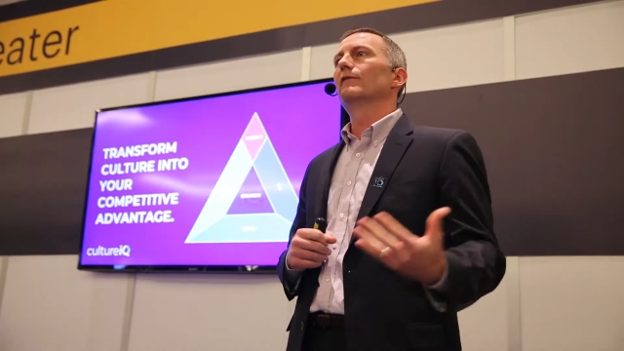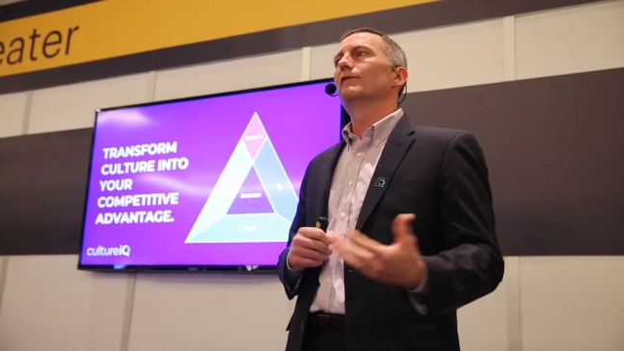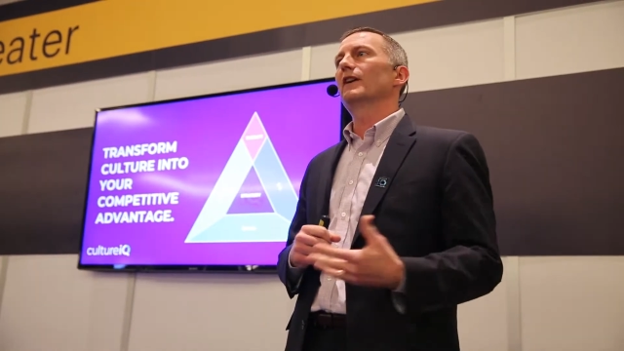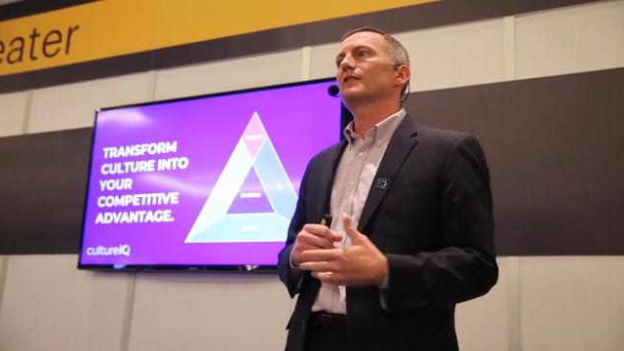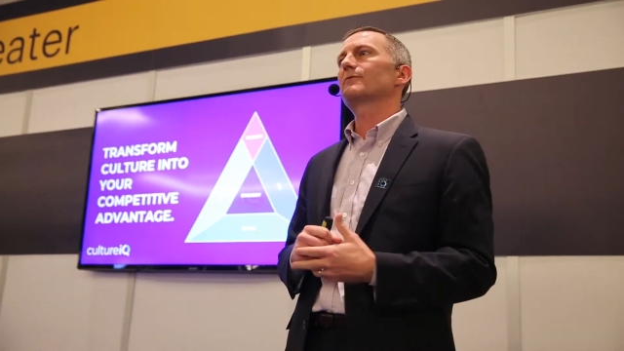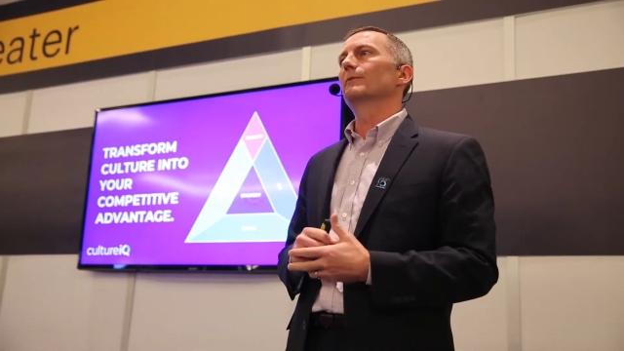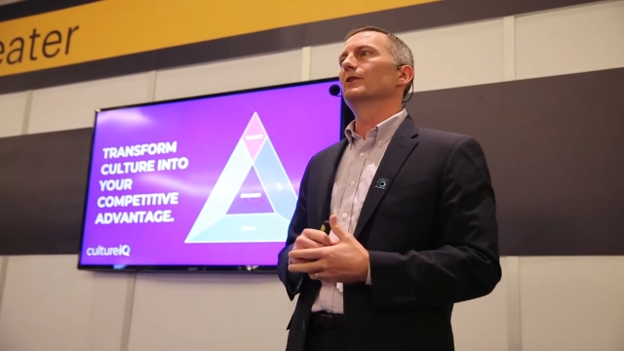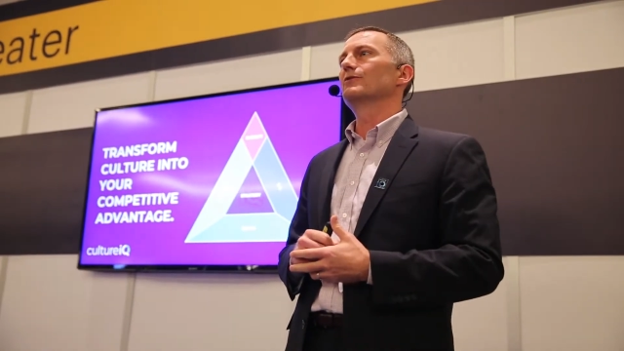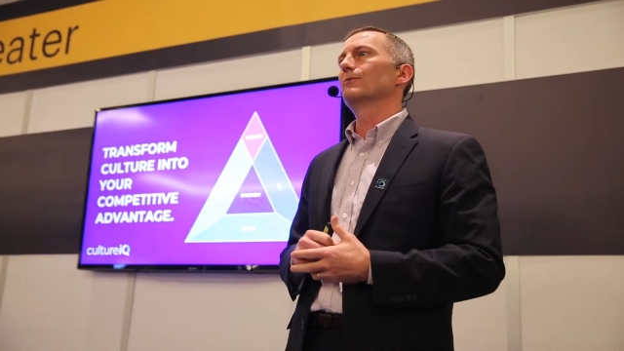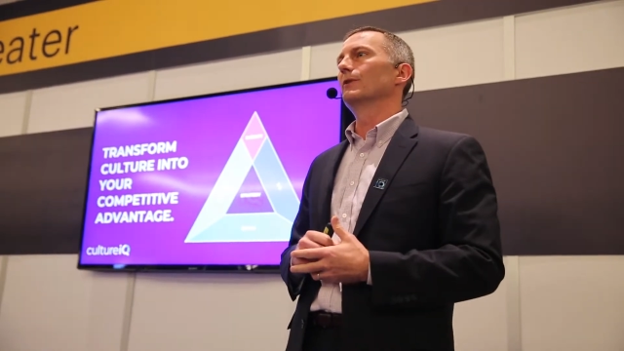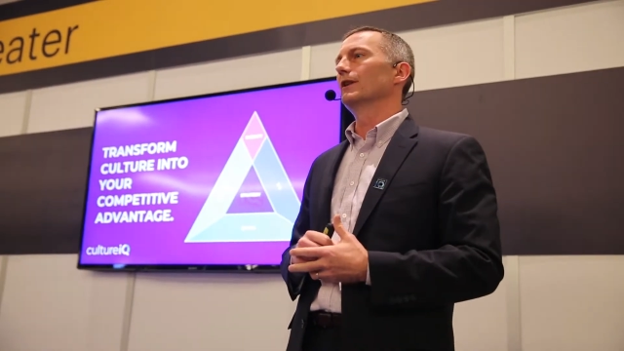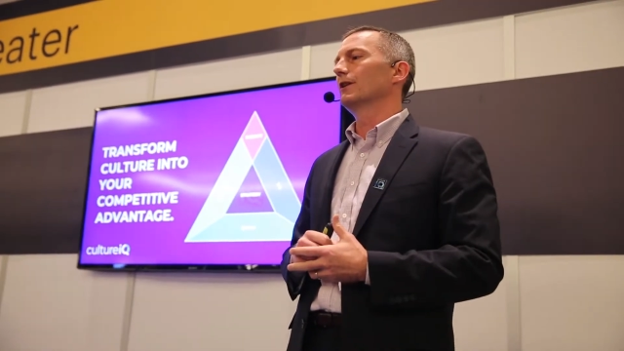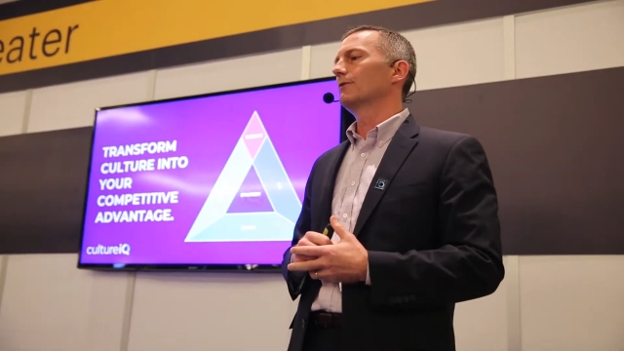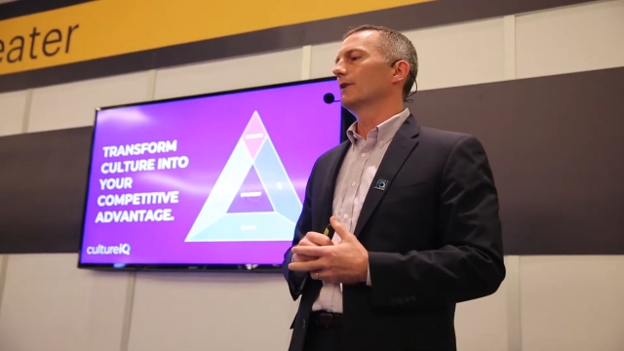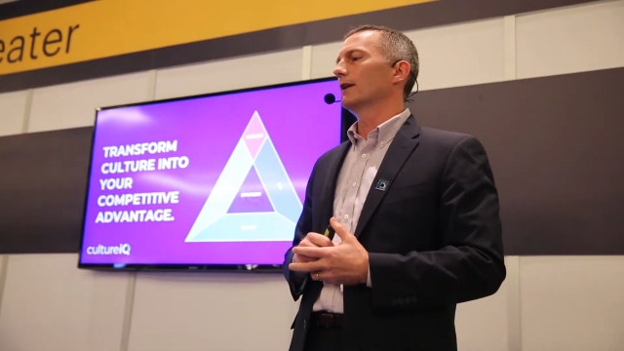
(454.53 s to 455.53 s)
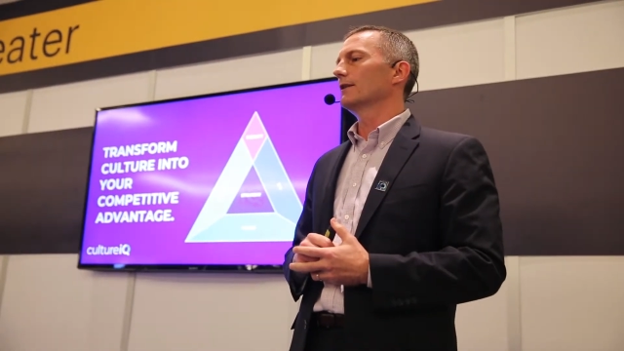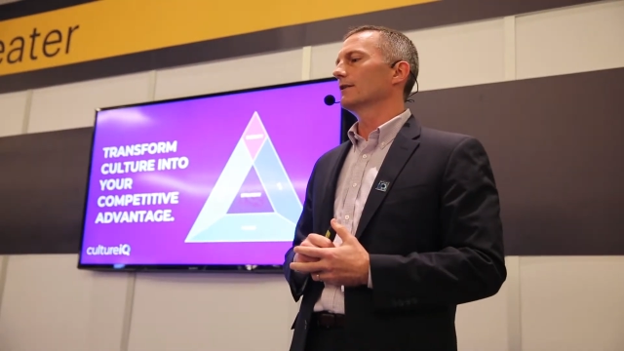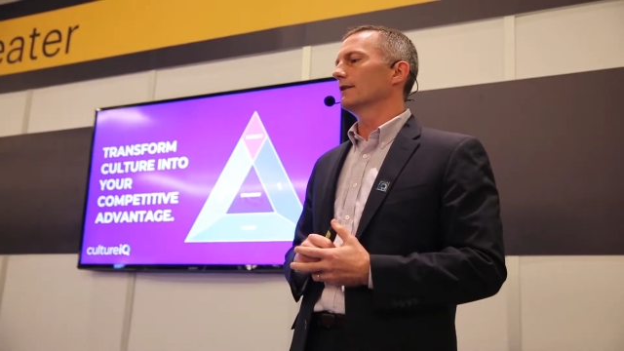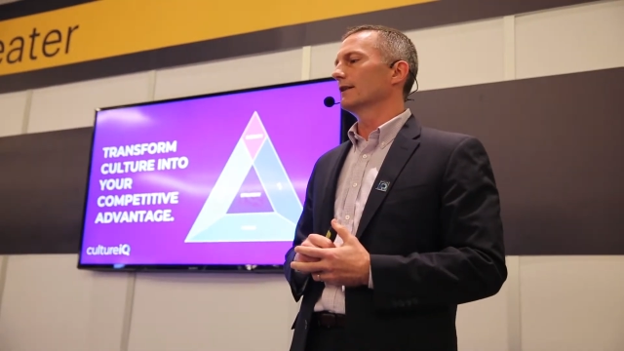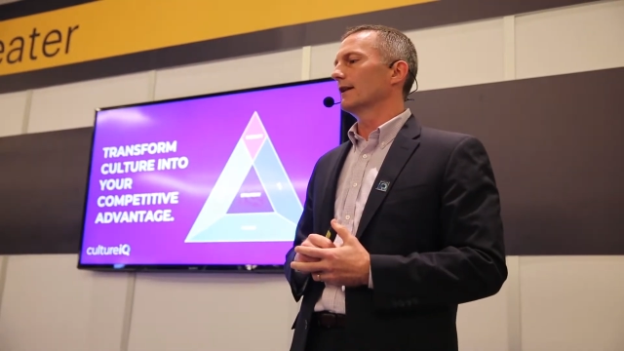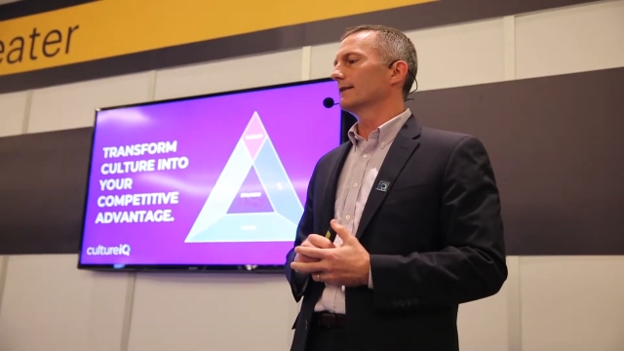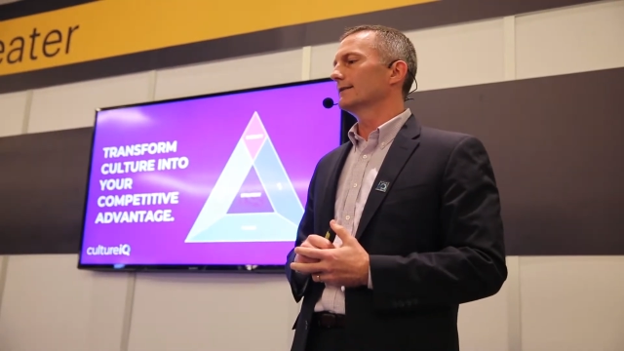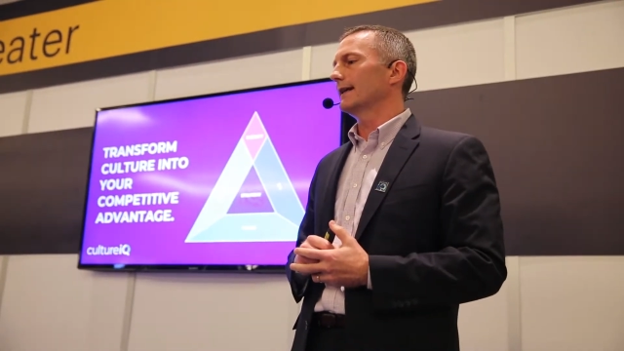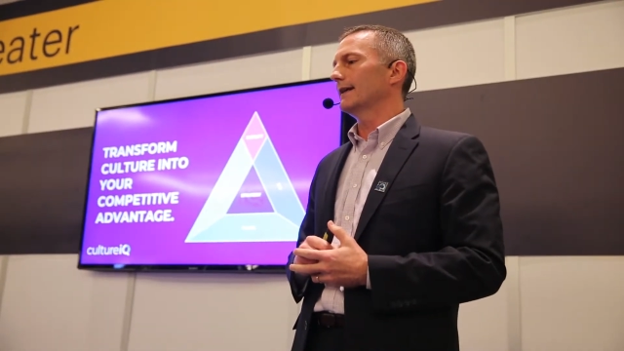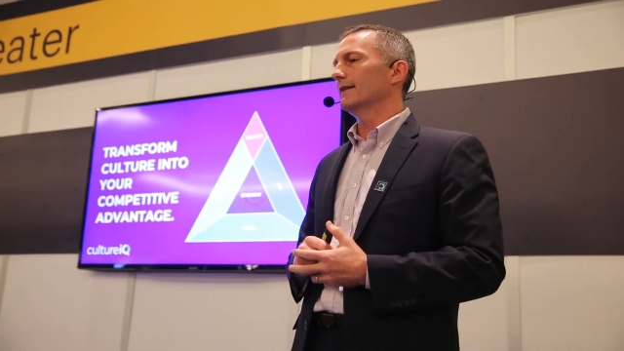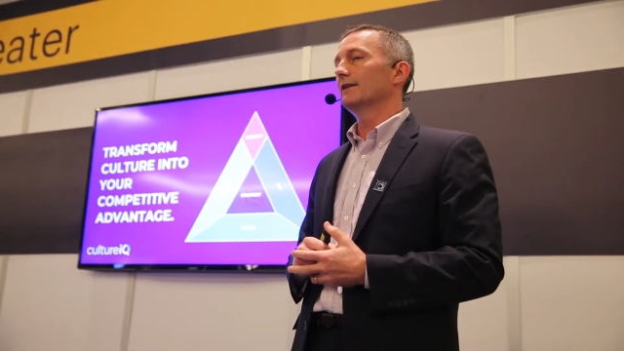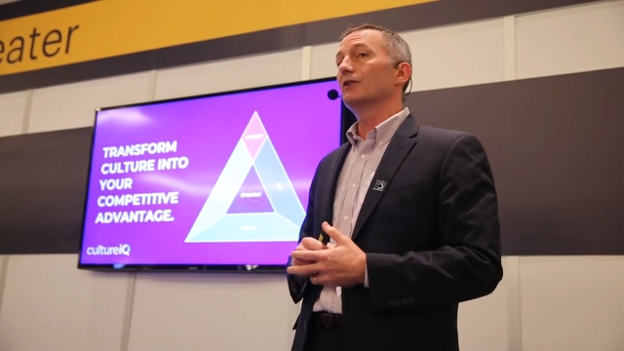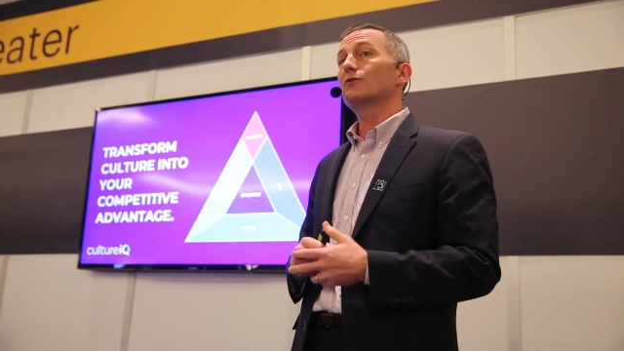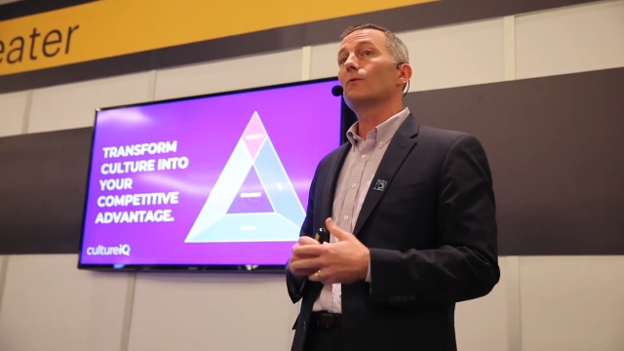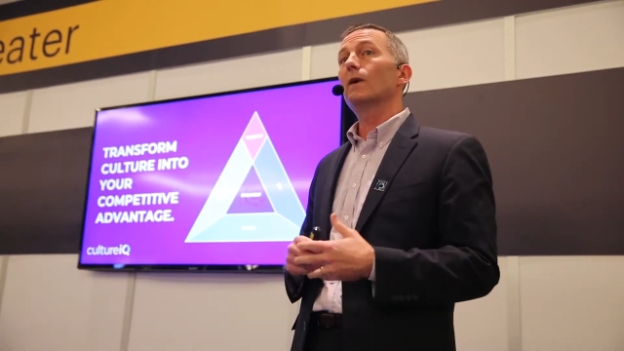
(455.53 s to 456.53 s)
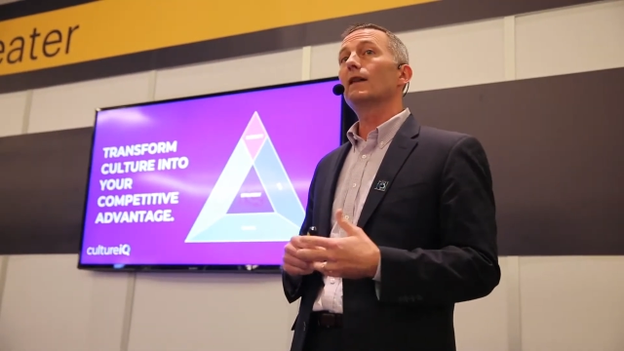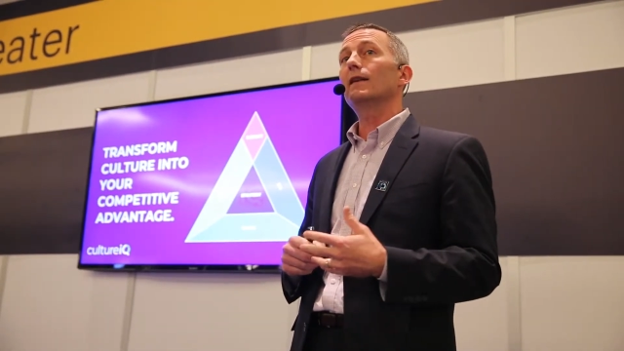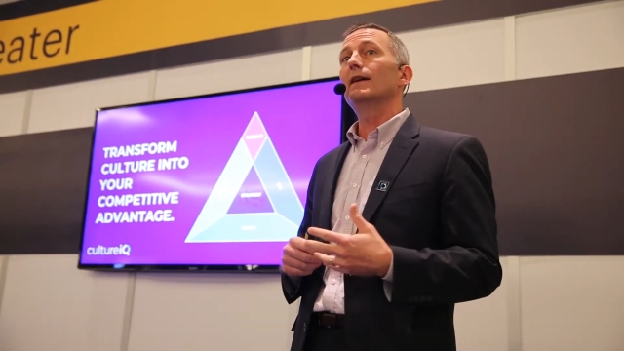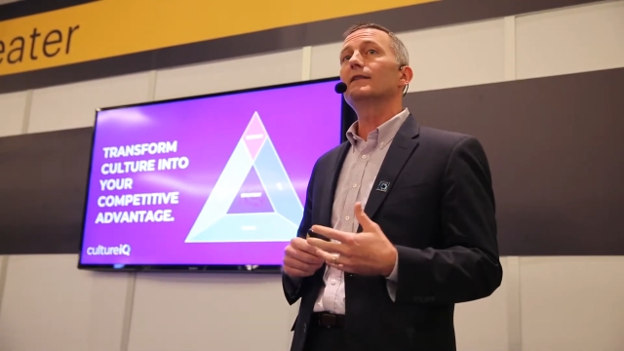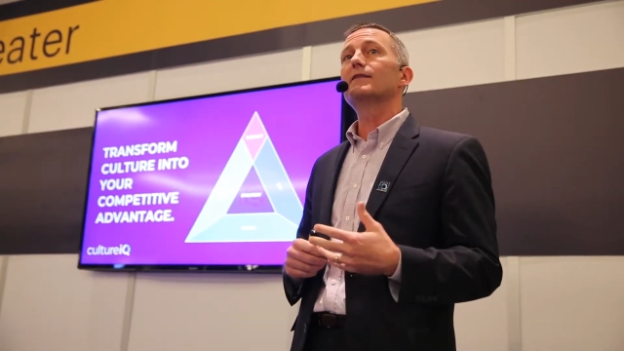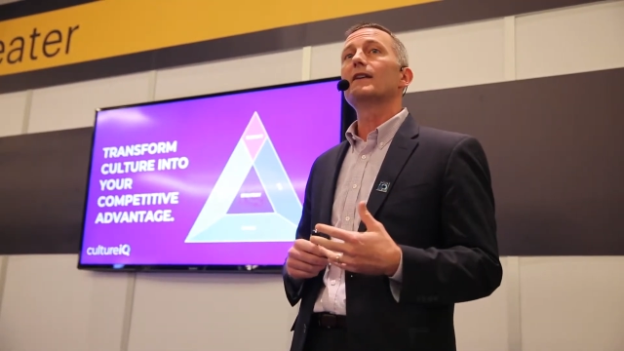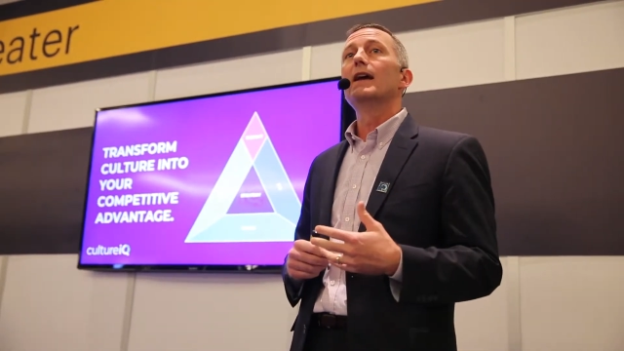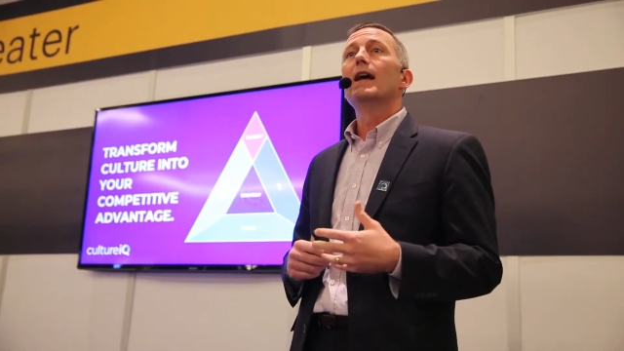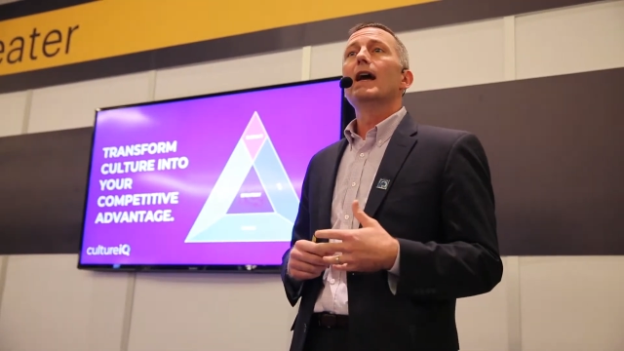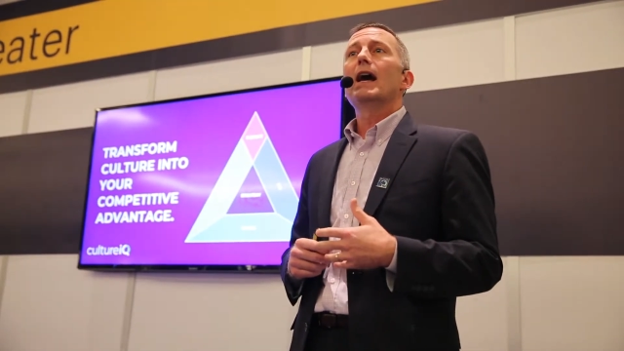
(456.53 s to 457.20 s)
investment is really critical in our talent, as well as